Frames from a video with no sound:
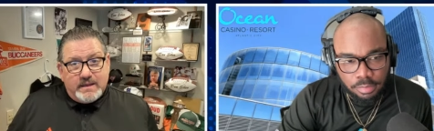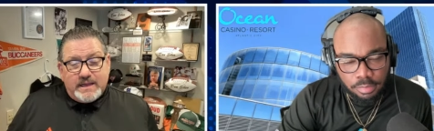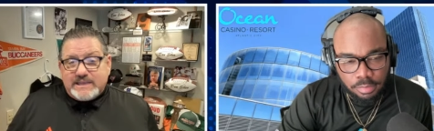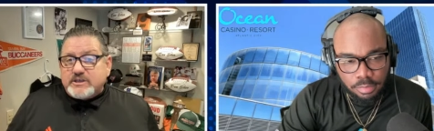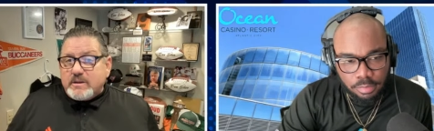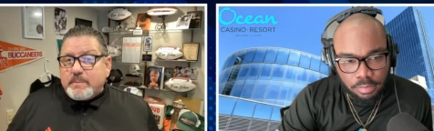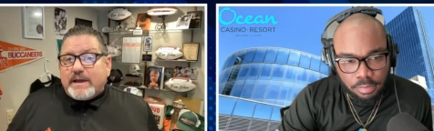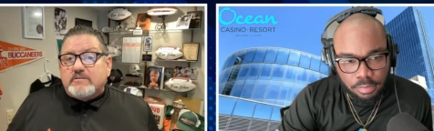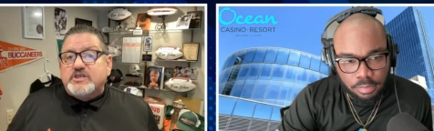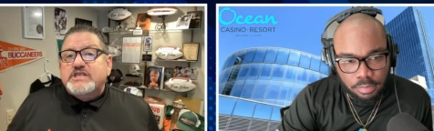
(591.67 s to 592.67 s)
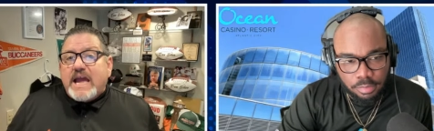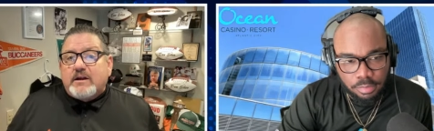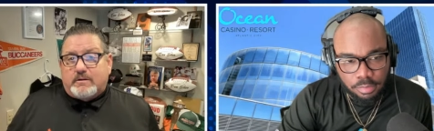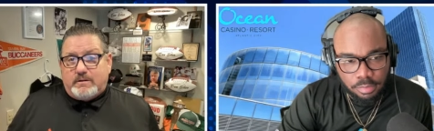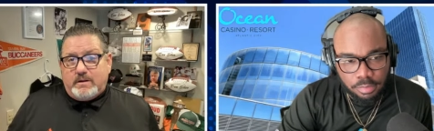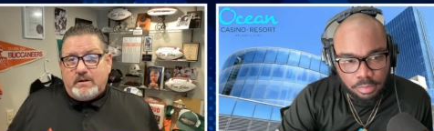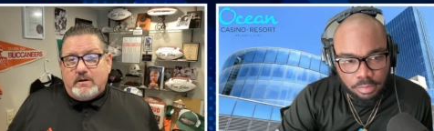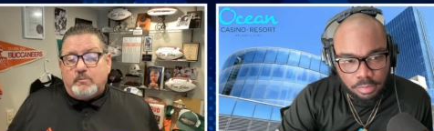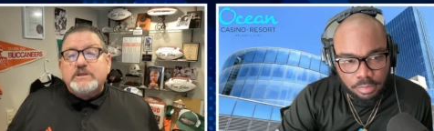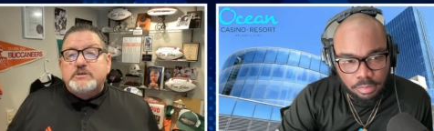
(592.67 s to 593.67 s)
Speaker 1: He's going to be under center,
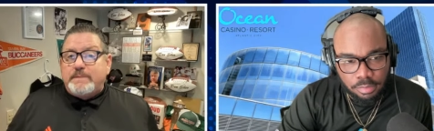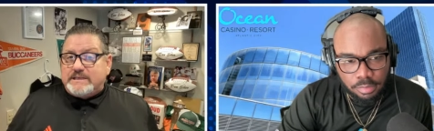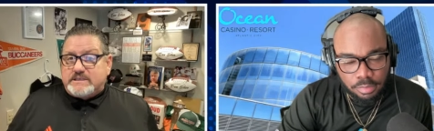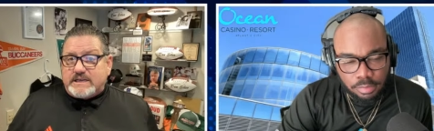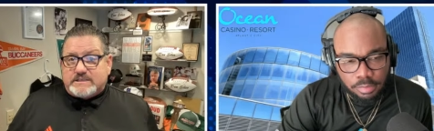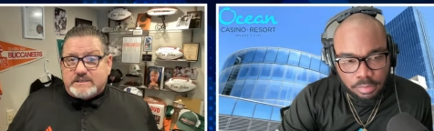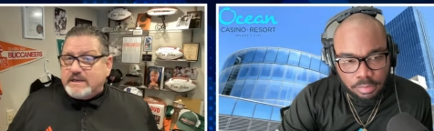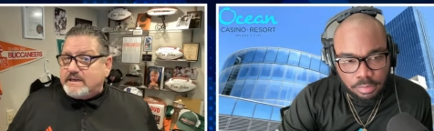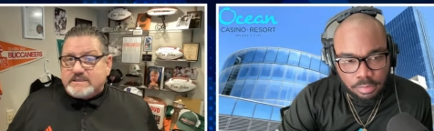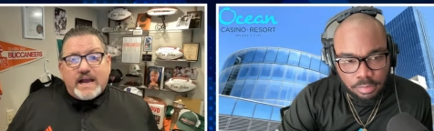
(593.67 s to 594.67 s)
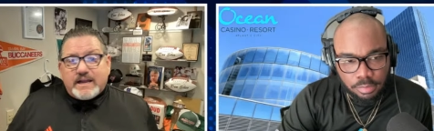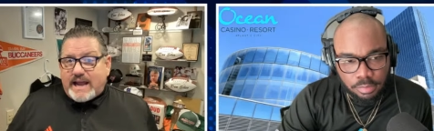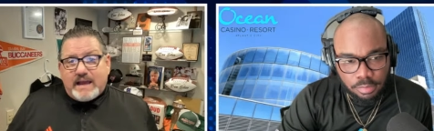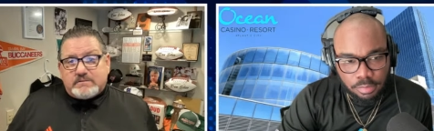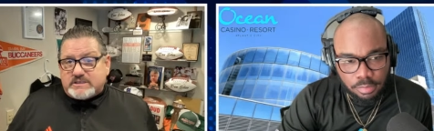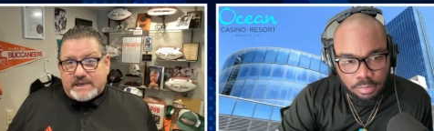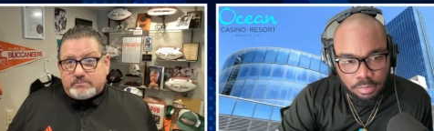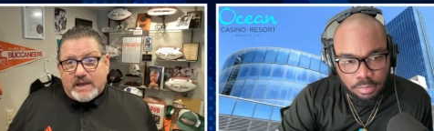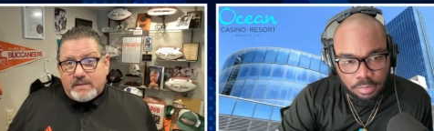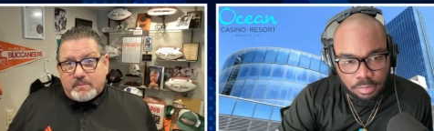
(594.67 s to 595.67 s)
which means this: he's not going to have the same
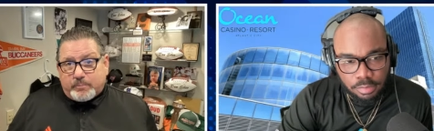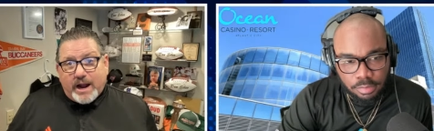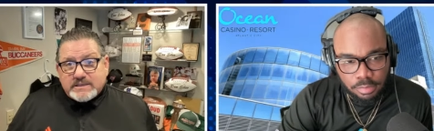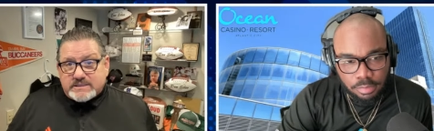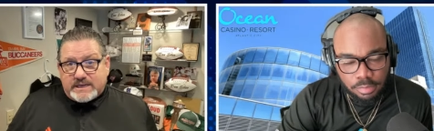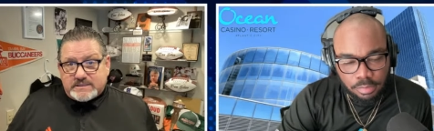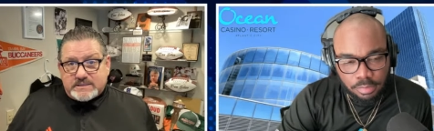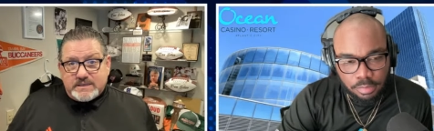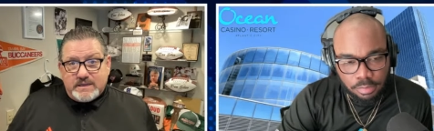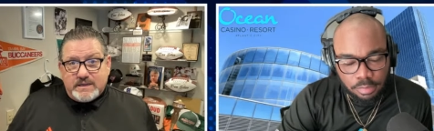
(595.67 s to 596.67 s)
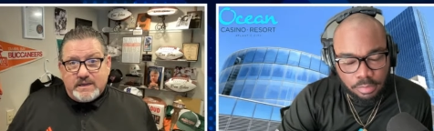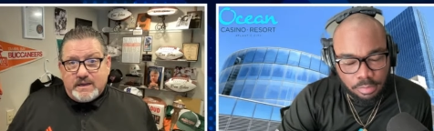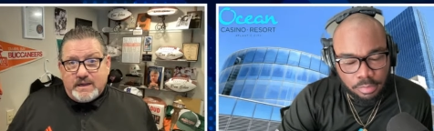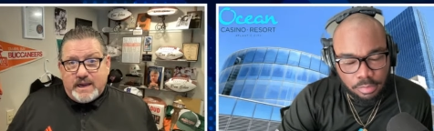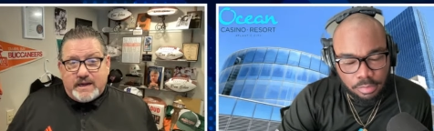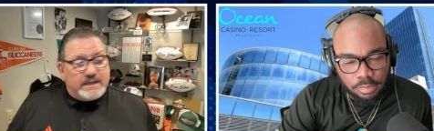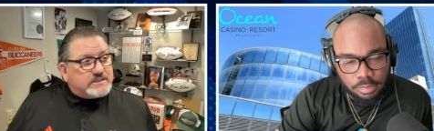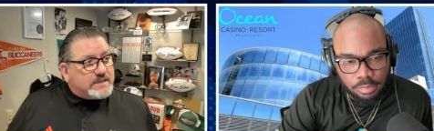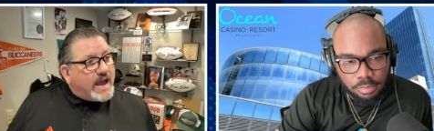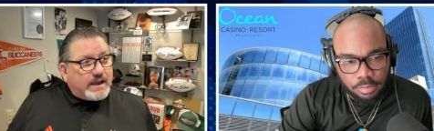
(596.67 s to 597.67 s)
time to process, and
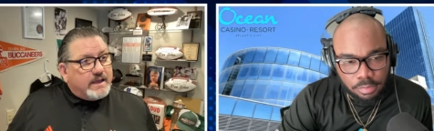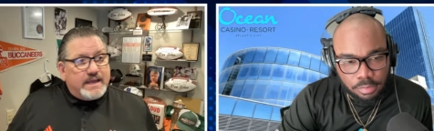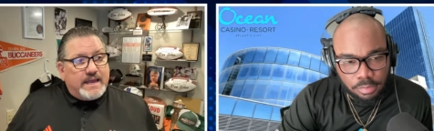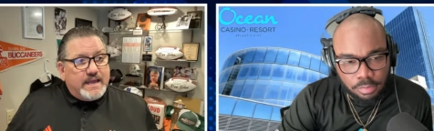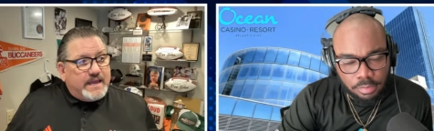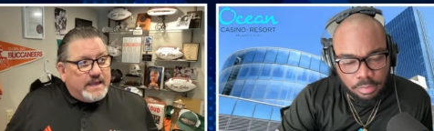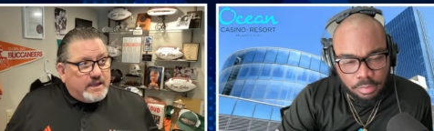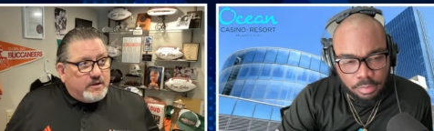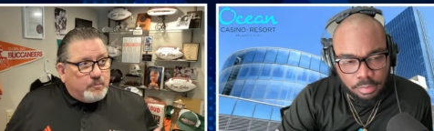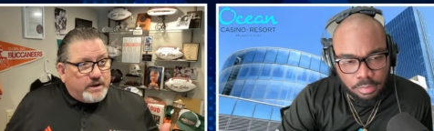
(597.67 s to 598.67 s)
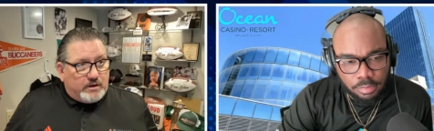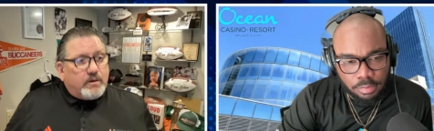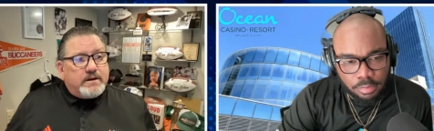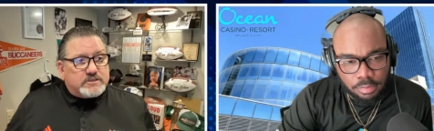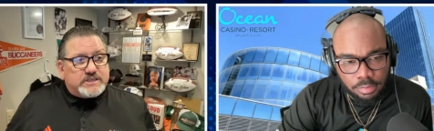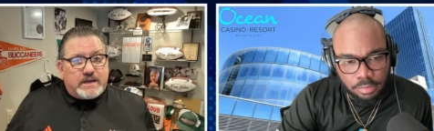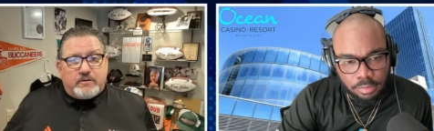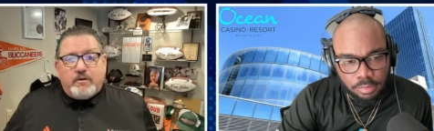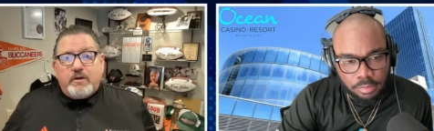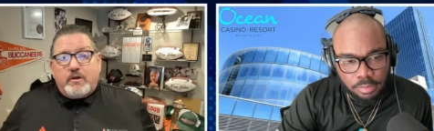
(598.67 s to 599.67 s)
he's not. When you're under
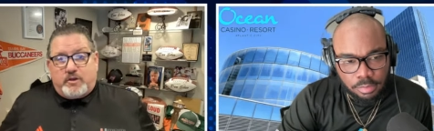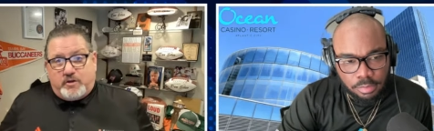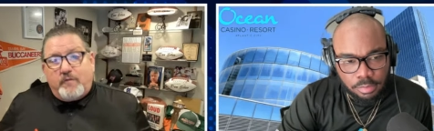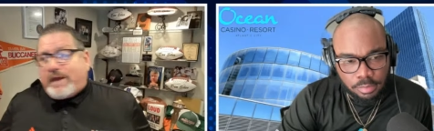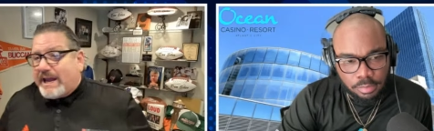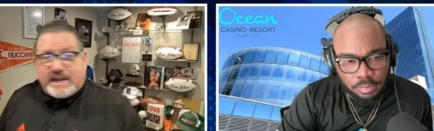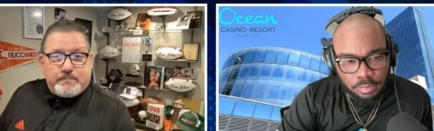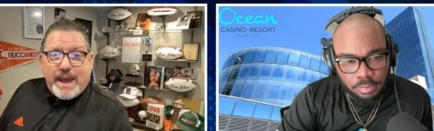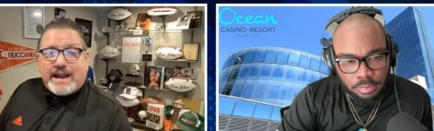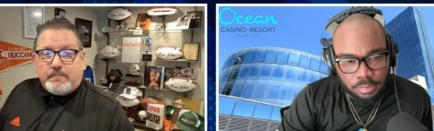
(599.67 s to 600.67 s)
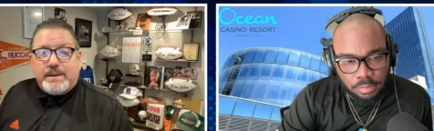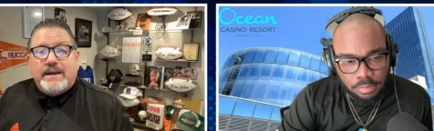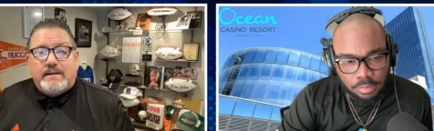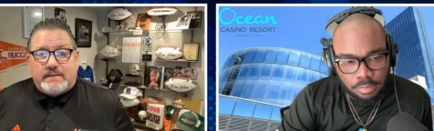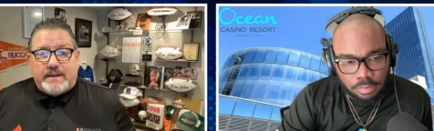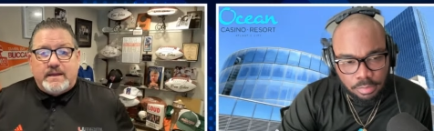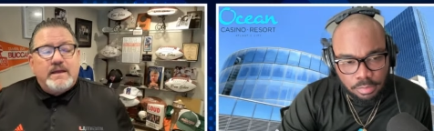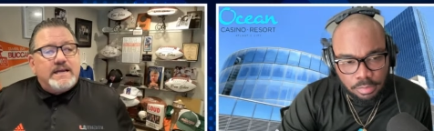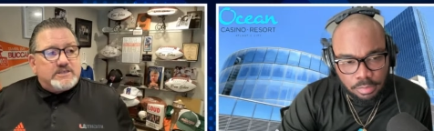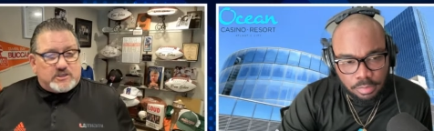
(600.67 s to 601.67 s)
center, you've got to get back immediately.
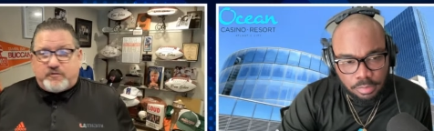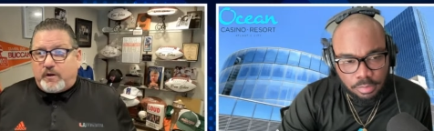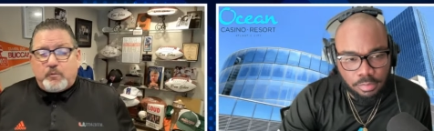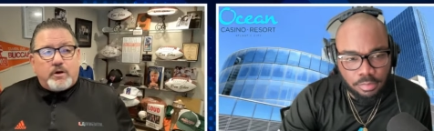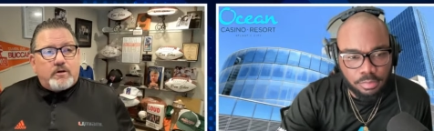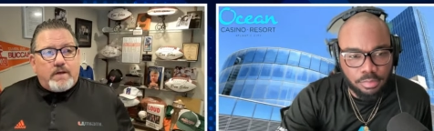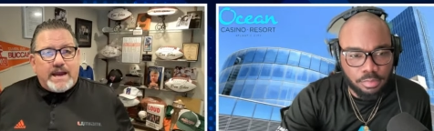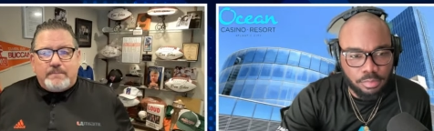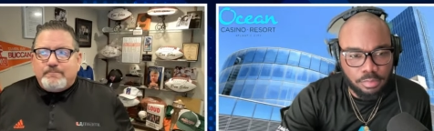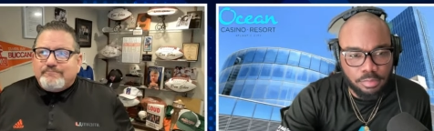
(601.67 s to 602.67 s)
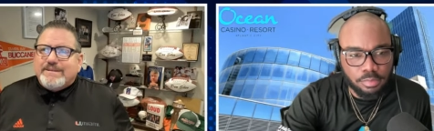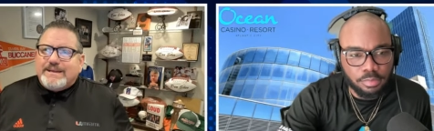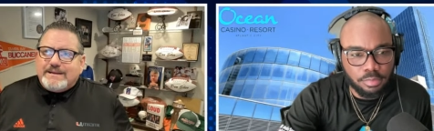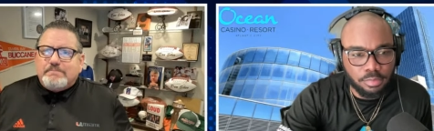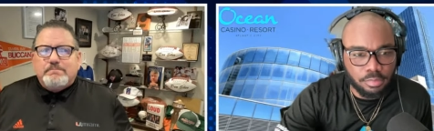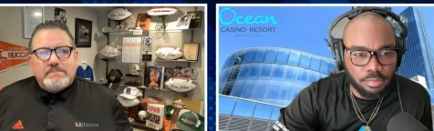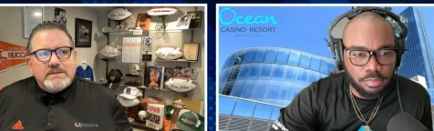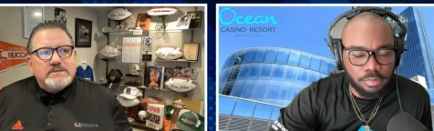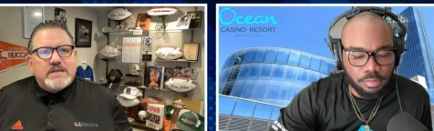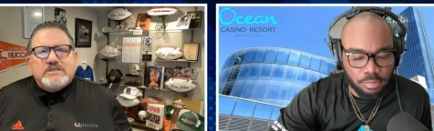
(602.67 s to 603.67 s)
Is his footwork great? Eh,
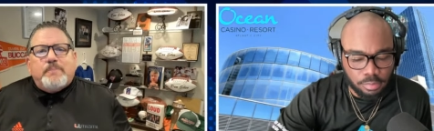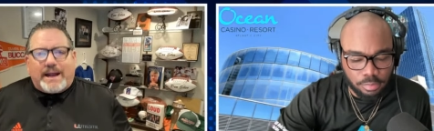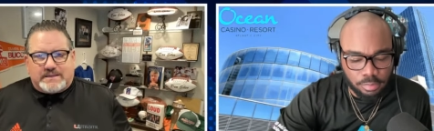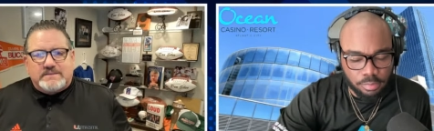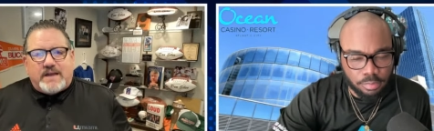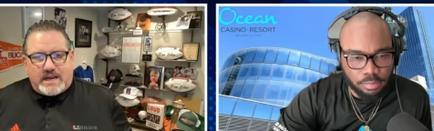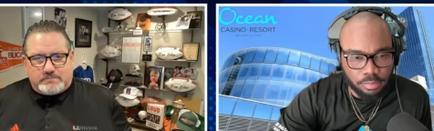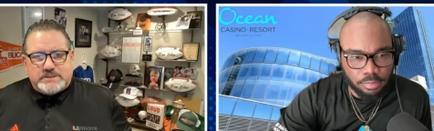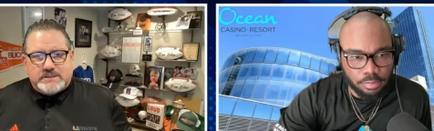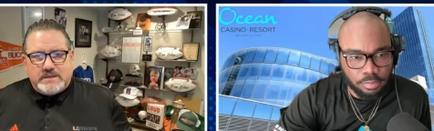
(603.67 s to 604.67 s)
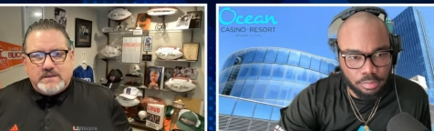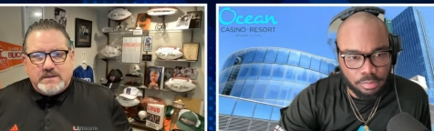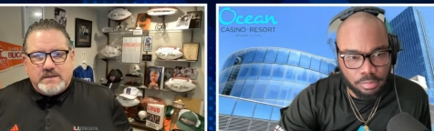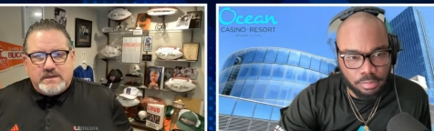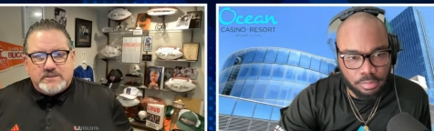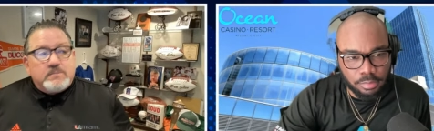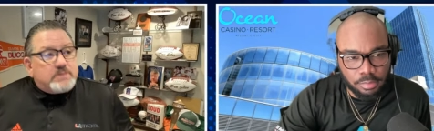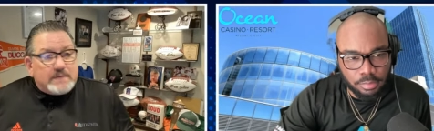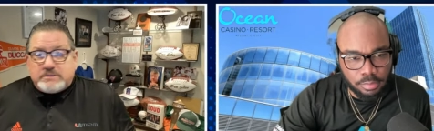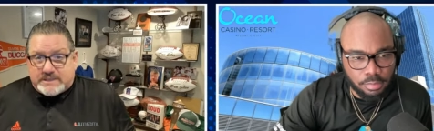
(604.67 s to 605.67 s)
suspect at times.
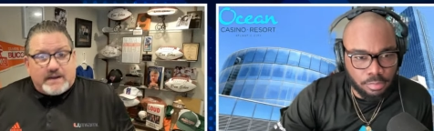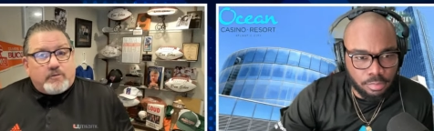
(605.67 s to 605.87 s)
Sometimes he's got